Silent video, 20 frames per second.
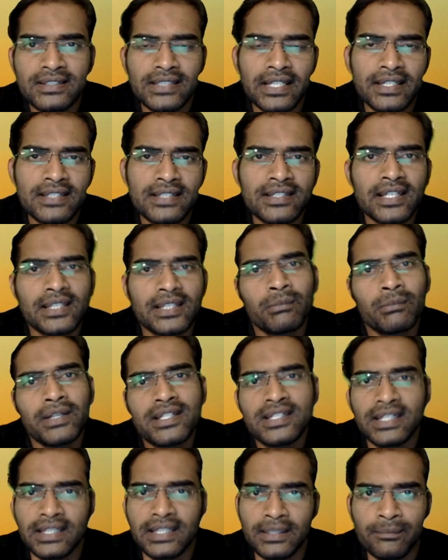that is nothing but
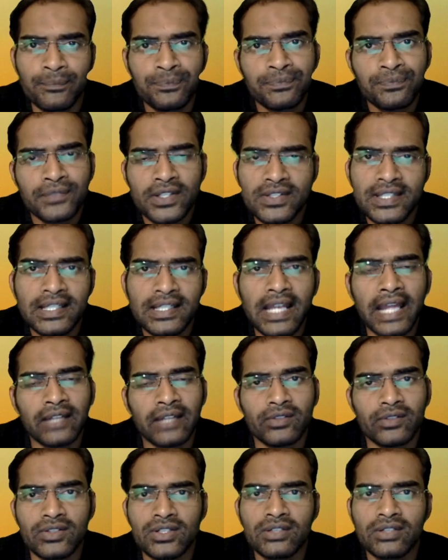C
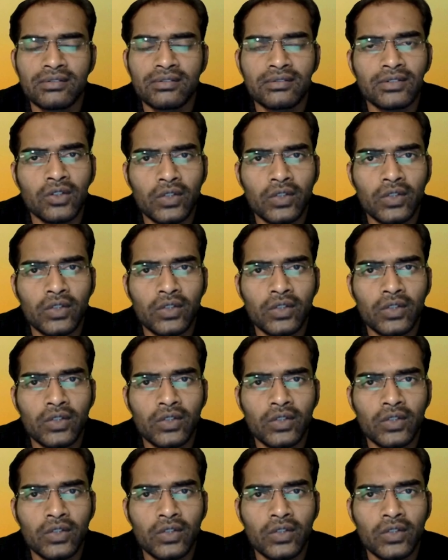language.